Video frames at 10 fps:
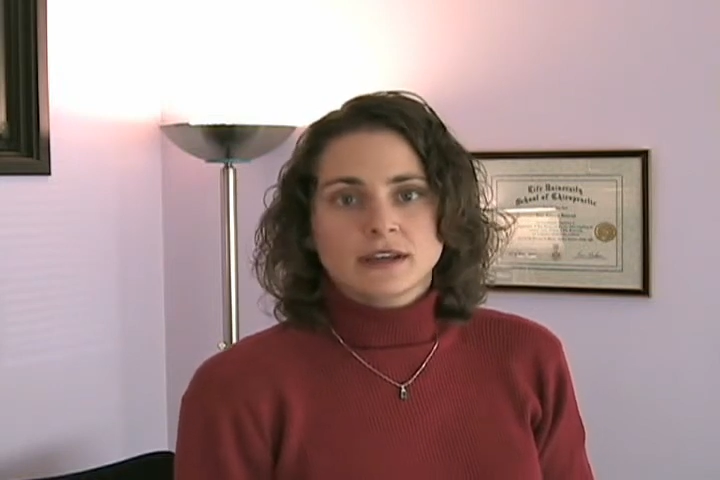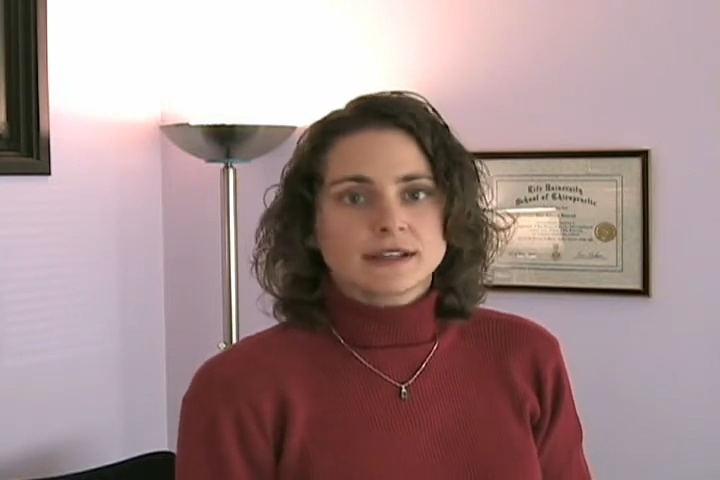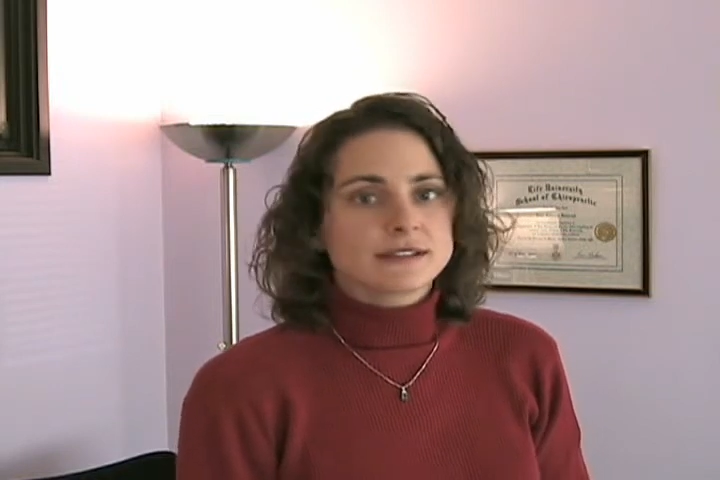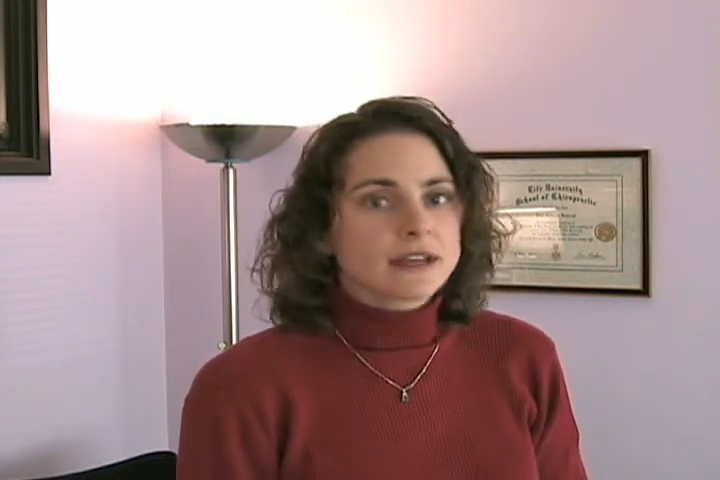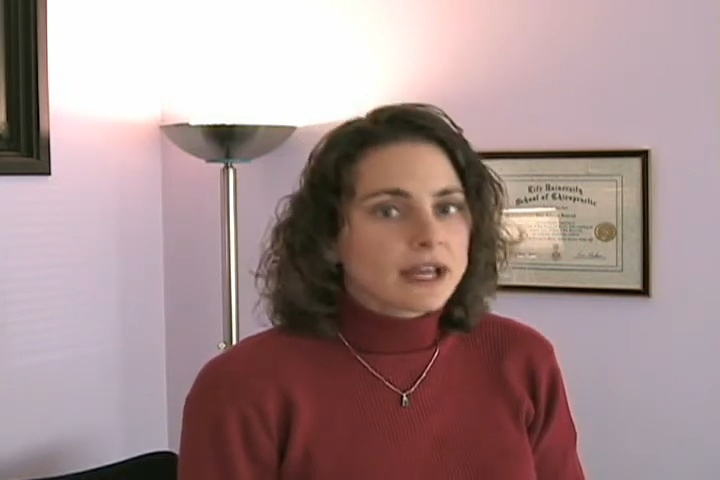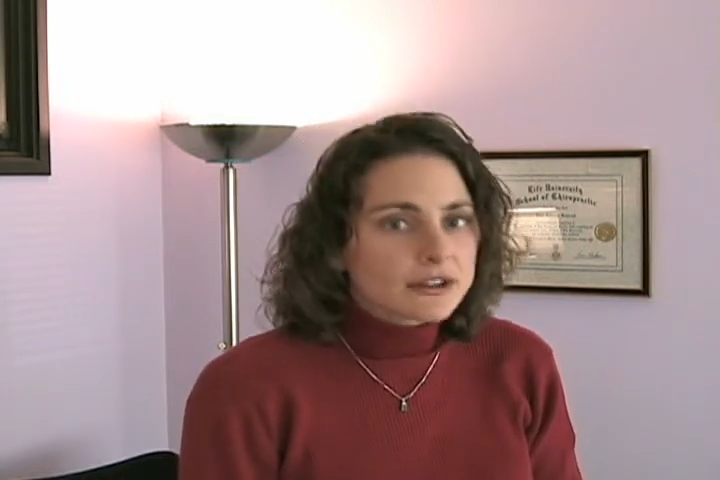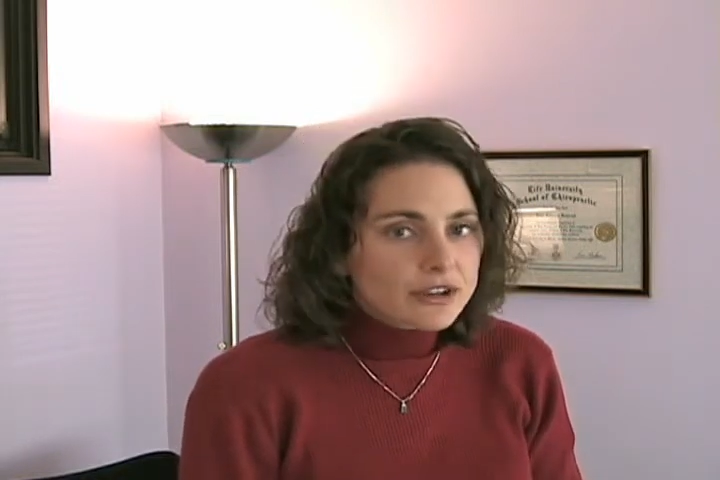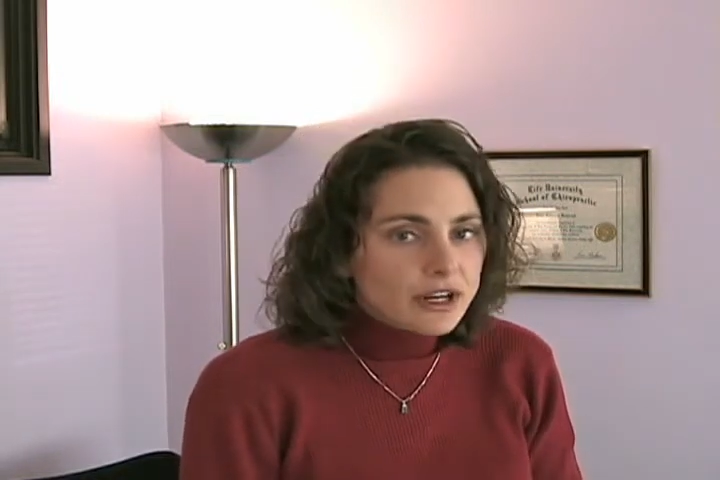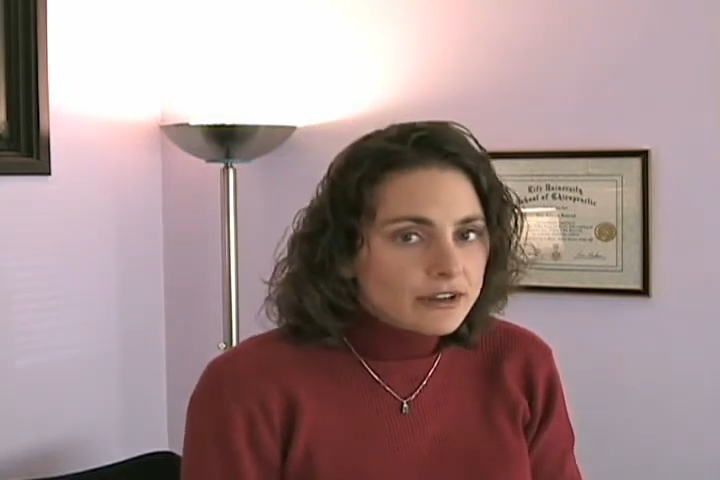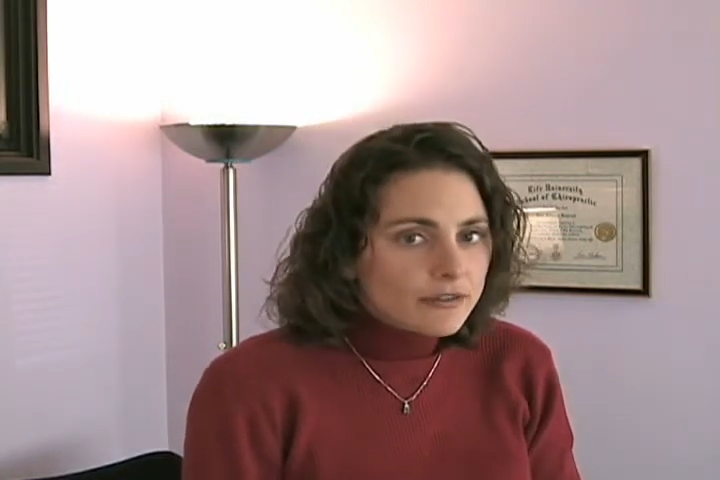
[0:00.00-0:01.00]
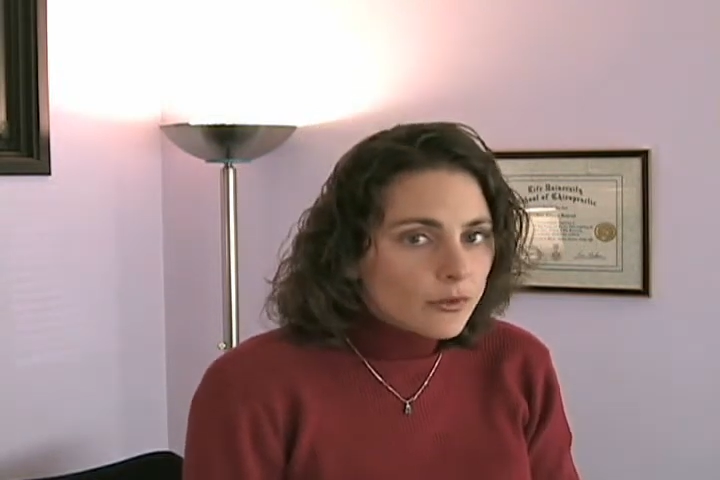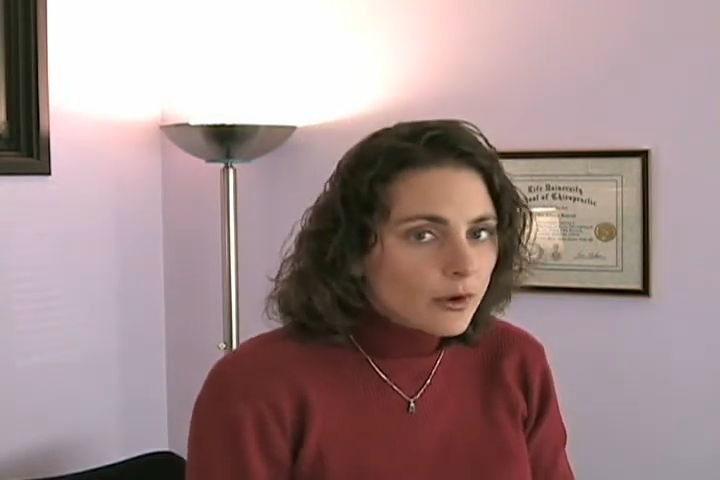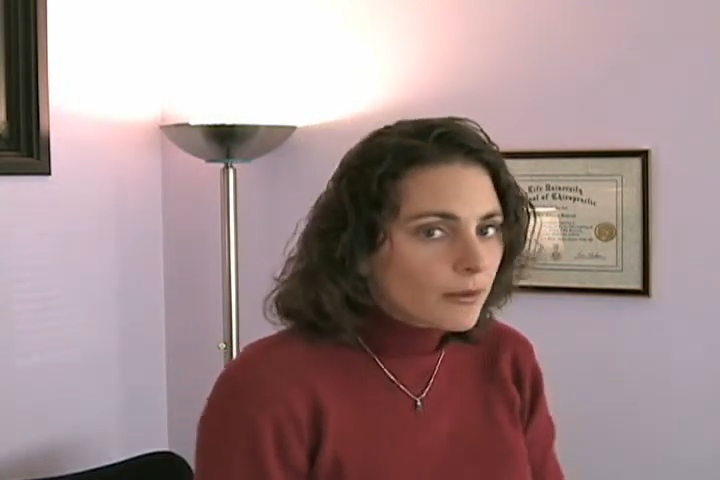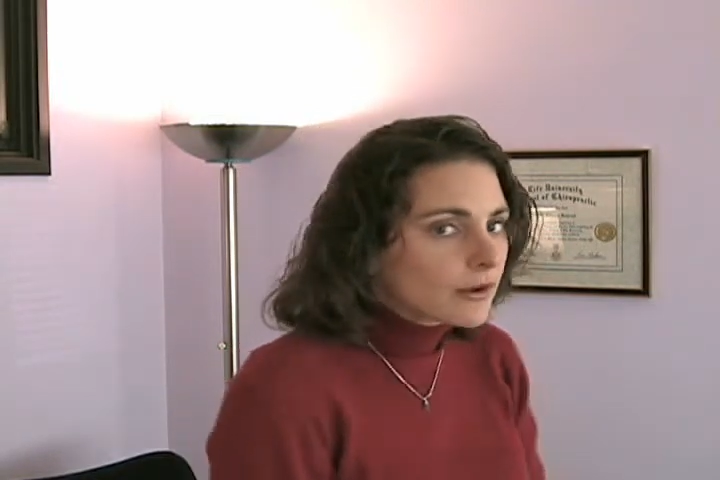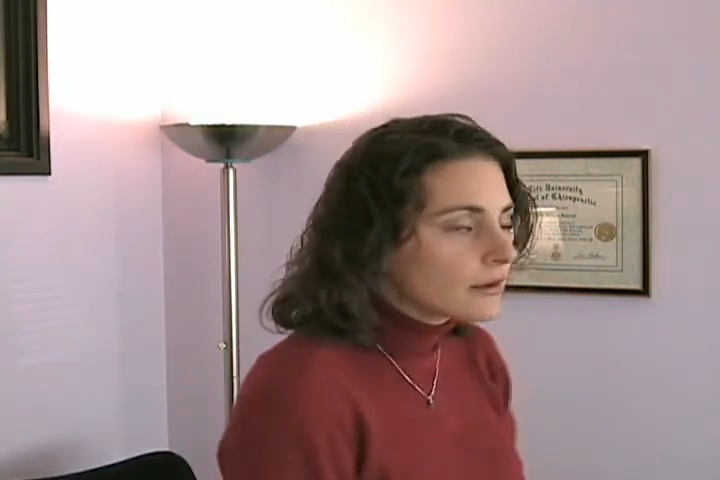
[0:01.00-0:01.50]
Is the head jutting
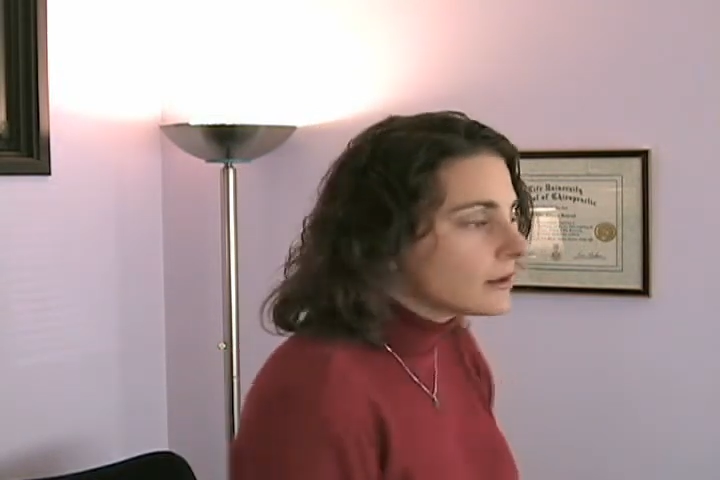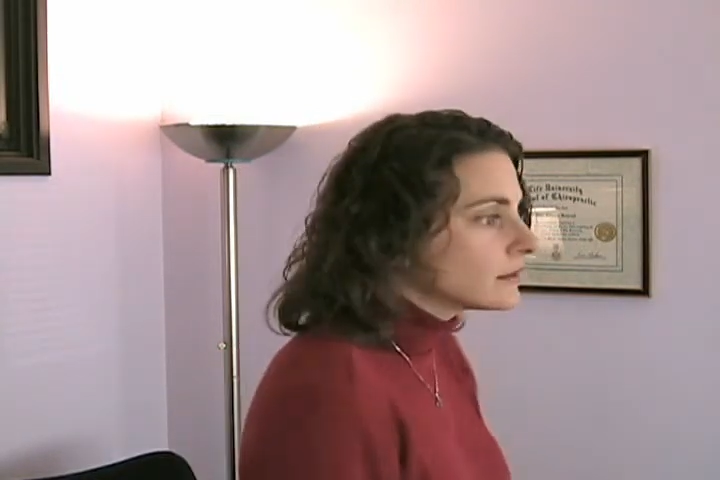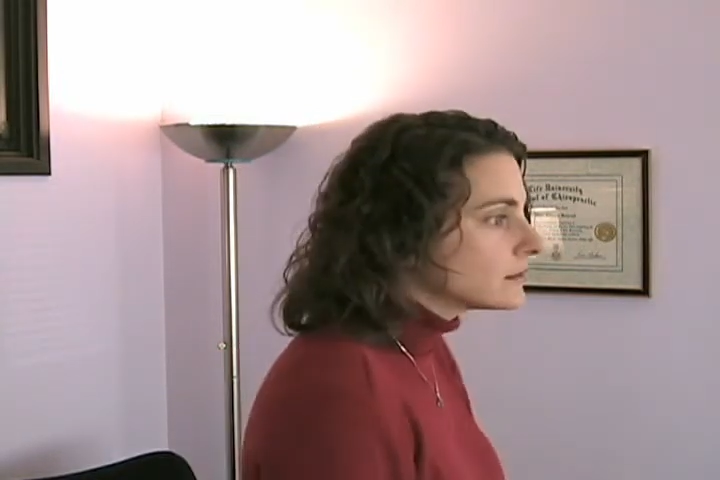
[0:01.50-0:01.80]
forward?